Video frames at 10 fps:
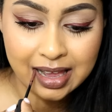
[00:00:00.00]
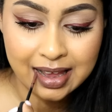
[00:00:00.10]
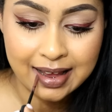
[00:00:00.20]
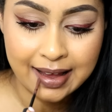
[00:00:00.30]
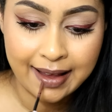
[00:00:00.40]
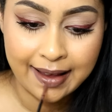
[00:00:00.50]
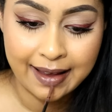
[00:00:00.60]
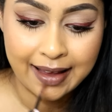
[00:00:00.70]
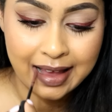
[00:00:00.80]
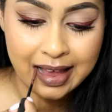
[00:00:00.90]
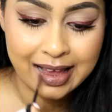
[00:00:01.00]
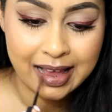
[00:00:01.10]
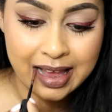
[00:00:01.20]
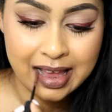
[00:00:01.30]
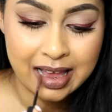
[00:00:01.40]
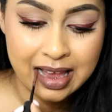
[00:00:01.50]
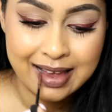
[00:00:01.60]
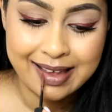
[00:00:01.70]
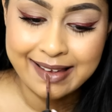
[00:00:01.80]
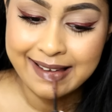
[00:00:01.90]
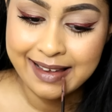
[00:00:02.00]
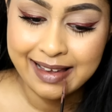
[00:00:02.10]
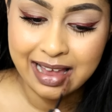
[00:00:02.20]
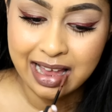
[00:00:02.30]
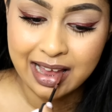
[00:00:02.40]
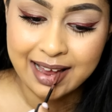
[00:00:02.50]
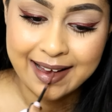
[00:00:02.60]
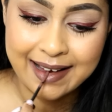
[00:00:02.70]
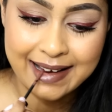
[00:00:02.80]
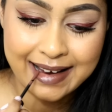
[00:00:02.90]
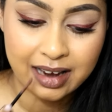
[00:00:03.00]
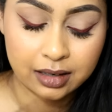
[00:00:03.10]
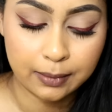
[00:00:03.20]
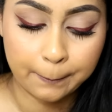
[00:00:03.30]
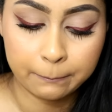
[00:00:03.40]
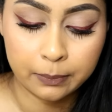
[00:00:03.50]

Nobody speaks.